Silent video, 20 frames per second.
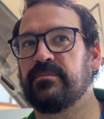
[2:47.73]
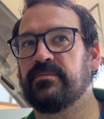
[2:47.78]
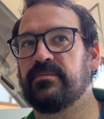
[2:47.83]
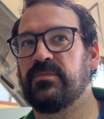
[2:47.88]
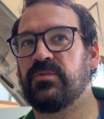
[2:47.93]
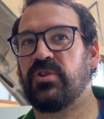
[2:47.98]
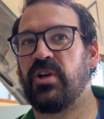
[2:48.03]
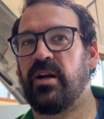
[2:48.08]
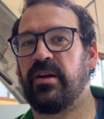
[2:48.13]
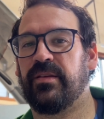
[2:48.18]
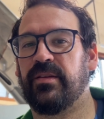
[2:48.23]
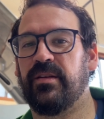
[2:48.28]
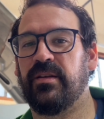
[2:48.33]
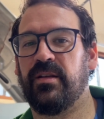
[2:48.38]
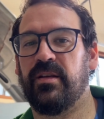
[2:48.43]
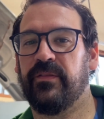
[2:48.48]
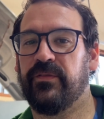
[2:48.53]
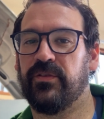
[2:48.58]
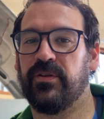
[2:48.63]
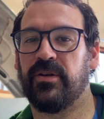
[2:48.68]
Jonathan,
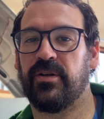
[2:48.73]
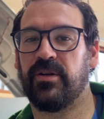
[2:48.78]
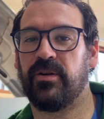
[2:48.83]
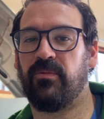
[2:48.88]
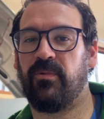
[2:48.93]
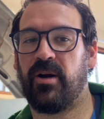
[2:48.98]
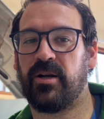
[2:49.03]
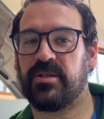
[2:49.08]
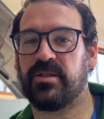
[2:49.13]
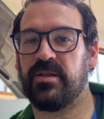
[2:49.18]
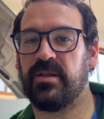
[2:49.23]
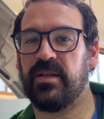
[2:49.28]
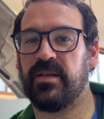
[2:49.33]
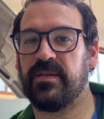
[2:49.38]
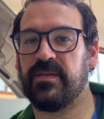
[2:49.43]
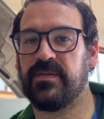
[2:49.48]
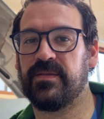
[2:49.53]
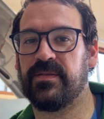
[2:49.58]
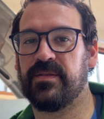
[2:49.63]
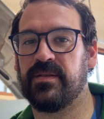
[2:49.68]
if you're watching
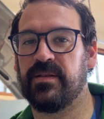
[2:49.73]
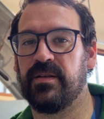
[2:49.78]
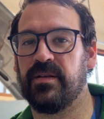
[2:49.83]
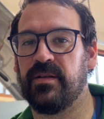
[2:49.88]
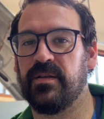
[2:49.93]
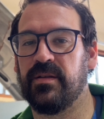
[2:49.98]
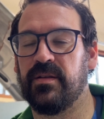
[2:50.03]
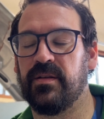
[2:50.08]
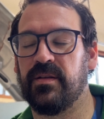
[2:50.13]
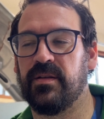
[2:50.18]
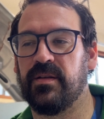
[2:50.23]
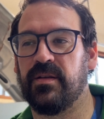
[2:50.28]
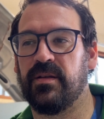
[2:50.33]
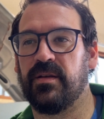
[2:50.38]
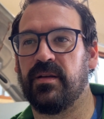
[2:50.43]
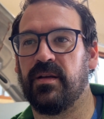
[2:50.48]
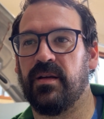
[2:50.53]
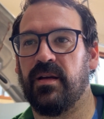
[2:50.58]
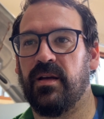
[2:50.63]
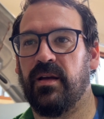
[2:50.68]
this,
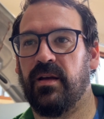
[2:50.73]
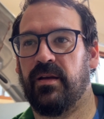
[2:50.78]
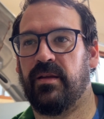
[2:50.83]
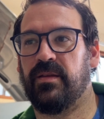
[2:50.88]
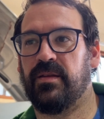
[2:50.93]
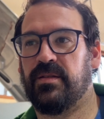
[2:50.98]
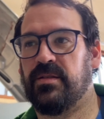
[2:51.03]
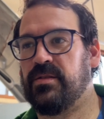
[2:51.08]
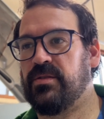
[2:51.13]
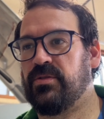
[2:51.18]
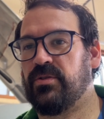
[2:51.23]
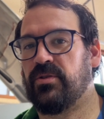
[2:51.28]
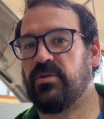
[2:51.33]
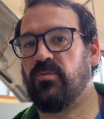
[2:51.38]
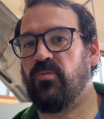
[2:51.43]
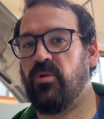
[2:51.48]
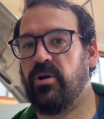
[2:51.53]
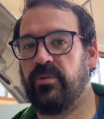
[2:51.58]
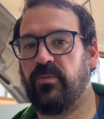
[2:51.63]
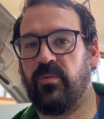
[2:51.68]
this is your
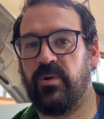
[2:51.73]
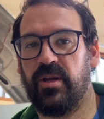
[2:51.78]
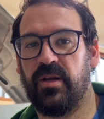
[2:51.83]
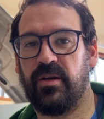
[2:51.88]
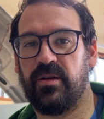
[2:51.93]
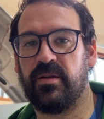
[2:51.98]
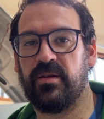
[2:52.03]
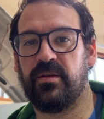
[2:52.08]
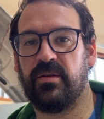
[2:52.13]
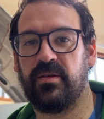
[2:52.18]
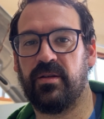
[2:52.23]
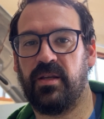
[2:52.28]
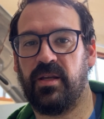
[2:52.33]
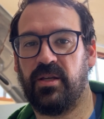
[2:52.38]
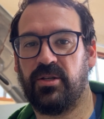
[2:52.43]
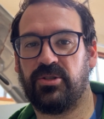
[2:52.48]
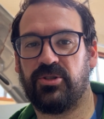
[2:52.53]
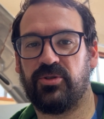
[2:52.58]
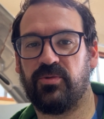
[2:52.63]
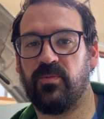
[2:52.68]
1
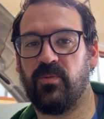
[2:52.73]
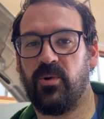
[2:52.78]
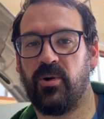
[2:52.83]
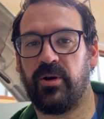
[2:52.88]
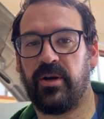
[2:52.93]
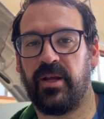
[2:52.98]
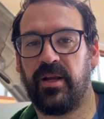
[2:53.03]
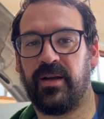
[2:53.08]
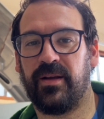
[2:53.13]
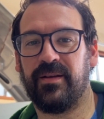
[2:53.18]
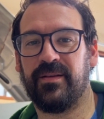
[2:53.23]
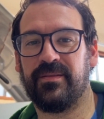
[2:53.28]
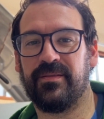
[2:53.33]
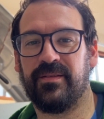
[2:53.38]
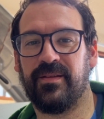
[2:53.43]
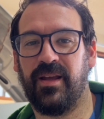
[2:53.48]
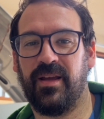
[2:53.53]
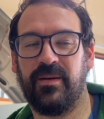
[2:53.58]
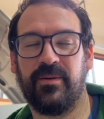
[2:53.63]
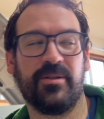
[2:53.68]
week-ish warning
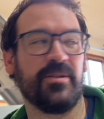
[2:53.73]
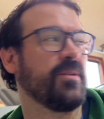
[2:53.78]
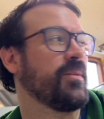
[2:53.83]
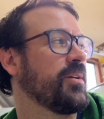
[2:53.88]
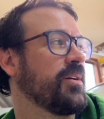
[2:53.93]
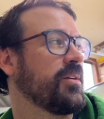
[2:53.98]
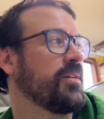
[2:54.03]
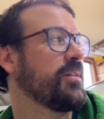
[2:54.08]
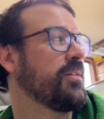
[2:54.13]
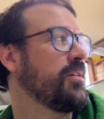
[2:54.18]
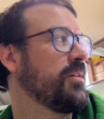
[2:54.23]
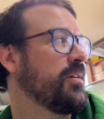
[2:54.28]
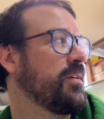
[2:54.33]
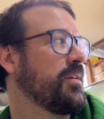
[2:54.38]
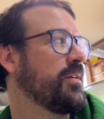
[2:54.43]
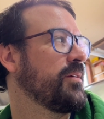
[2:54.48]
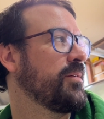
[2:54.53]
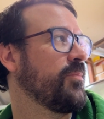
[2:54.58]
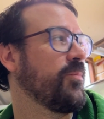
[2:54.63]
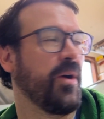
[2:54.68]
that you're,
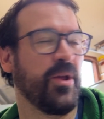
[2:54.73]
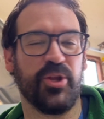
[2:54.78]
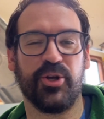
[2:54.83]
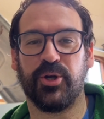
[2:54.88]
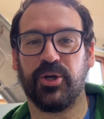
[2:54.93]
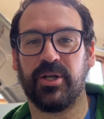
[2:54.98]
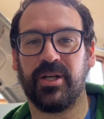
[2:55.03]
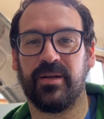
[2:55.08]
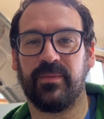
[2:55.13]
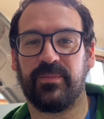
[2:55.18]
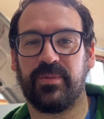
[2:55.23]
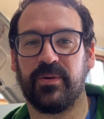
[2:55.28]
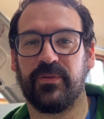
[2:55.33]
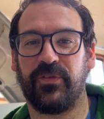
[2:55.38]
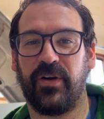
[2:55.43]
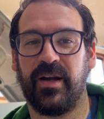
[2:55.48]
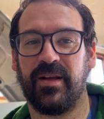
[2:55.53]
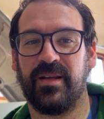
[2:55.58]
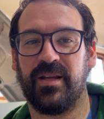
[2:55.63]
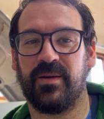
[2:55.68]
weather
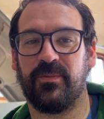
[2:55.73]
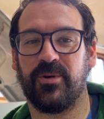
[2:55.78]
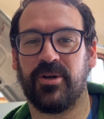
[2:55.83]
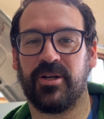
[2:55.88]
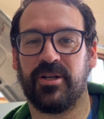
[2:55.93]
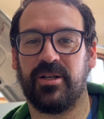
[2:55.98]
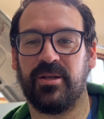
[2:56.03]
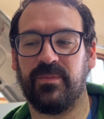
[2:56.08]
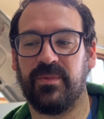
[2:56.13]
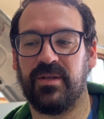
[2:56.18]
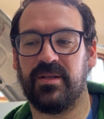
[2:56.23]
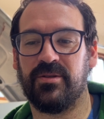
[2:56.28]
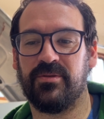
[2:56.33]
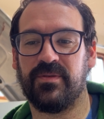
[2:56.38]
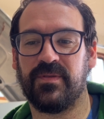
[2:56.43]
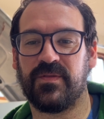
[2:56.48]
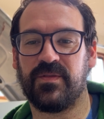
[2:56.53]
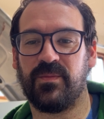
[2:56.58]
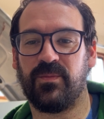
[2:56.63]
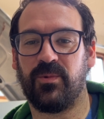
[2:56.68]
providing, we're going to be doing
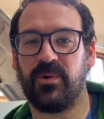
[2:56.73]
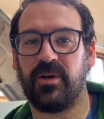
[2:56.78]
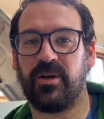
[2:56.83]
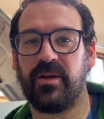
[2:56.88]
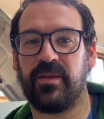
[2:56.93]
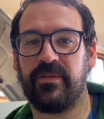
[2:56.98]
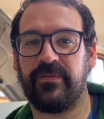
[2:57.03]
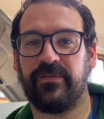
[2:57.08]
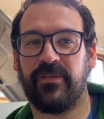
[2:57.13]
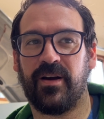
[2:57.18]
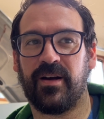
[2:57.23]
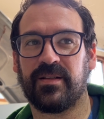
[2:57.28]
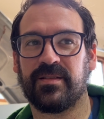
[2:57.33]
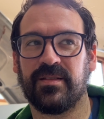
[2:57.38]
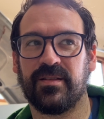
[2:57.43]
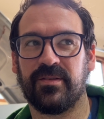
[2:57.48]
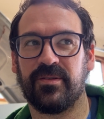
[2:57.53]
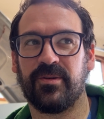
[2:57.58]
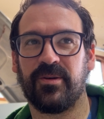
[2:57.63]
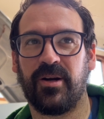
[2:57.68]
some work on the Fox in
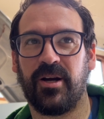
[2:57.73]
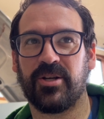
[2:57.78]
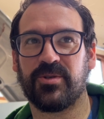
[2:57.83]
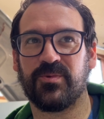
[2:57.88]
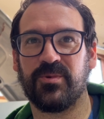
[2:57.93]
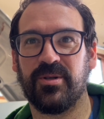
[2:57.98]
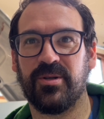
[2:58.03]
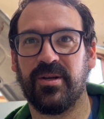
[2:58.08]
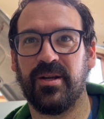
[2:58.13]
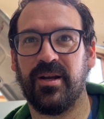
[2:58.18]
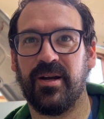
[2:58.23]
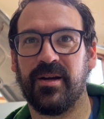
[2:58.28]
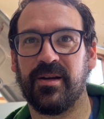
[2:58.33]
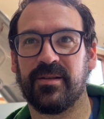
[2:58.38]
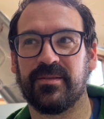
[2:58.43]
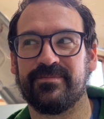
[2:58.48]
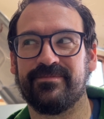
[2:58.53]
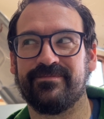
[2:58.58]
the garage when you're here.